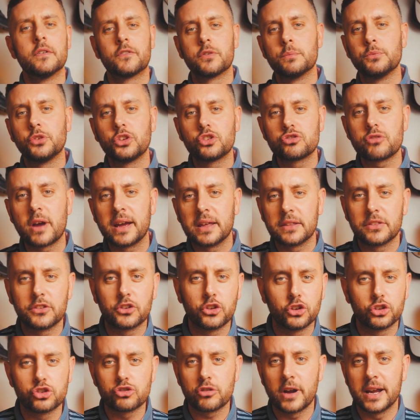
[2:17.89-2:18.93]
from strength
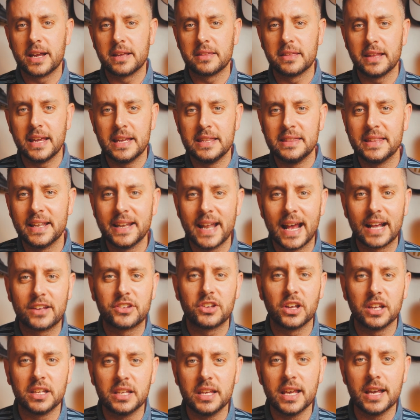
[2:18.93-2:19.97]
to strength in the
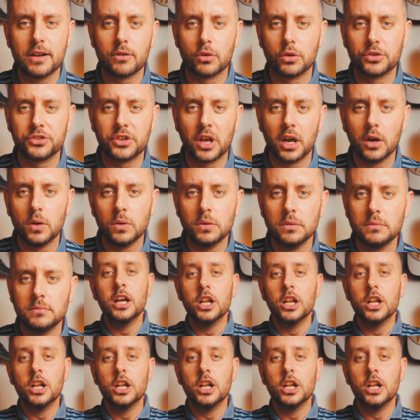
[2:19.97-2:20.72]
next year or so.